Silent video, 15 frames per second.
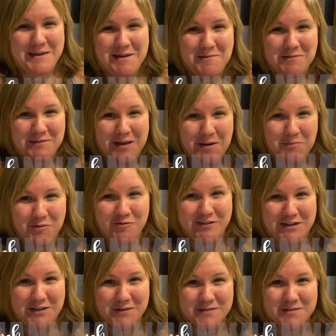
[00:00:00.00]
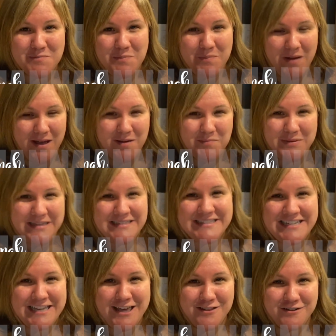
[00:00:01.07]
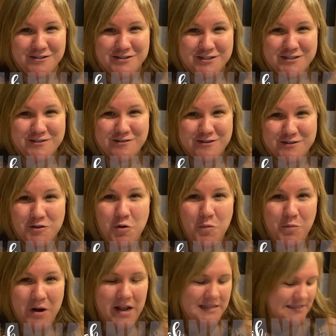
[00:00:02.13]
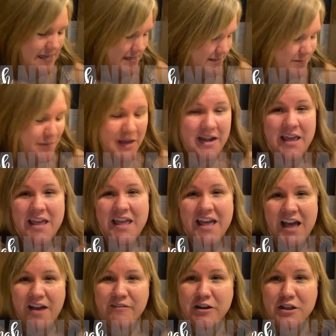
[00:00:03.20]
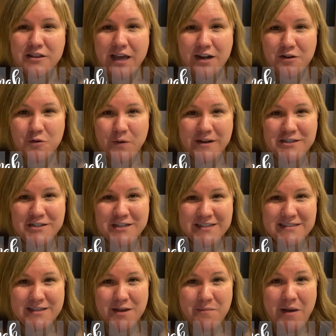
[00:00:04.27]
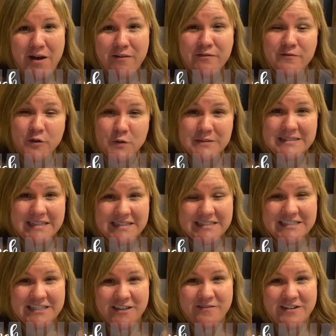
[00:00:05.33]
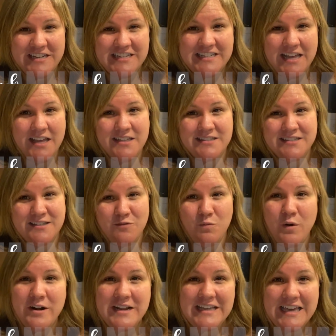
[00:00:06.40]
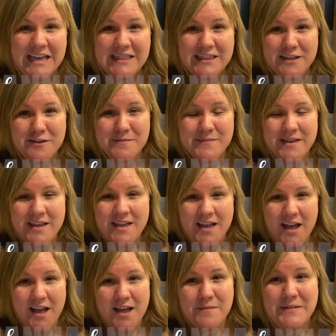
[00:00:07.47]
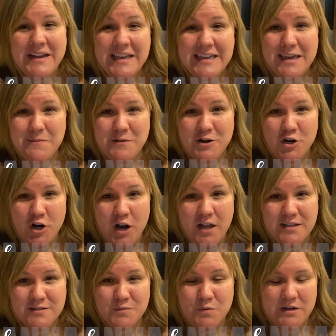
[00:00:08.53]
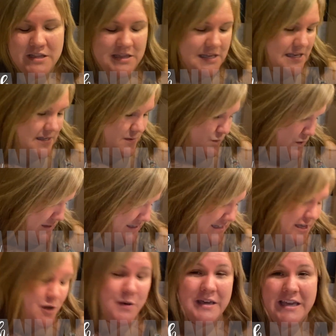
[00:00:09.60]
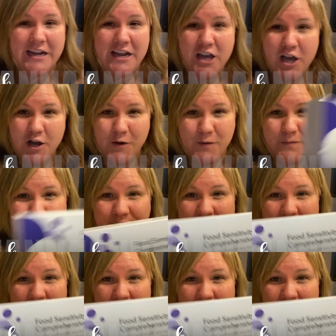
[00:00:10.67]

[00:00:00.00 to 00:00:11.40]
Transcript: a couple videos pieced together just to this whole process, but I've had a lot of questions about food sensitivity tests and where to get them, and I came across one of these ones that you can get at home.